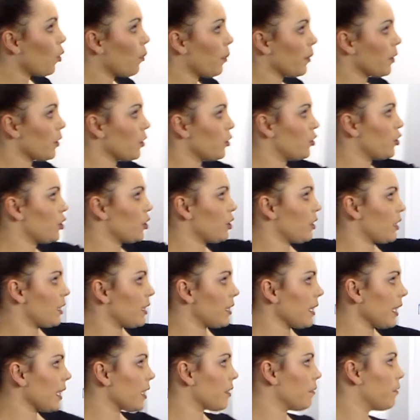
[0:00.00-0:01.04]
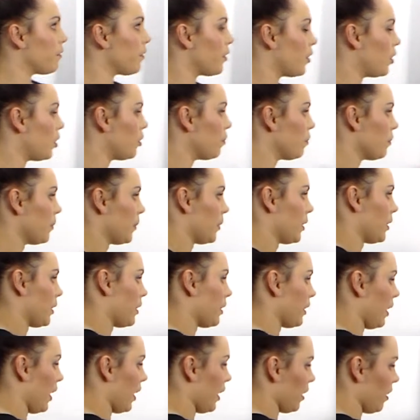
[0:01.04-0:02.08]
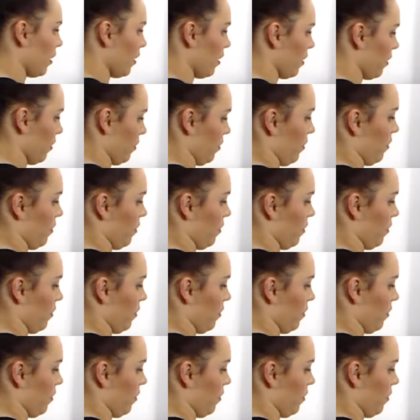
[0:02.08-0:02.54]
Or we could use the second form and say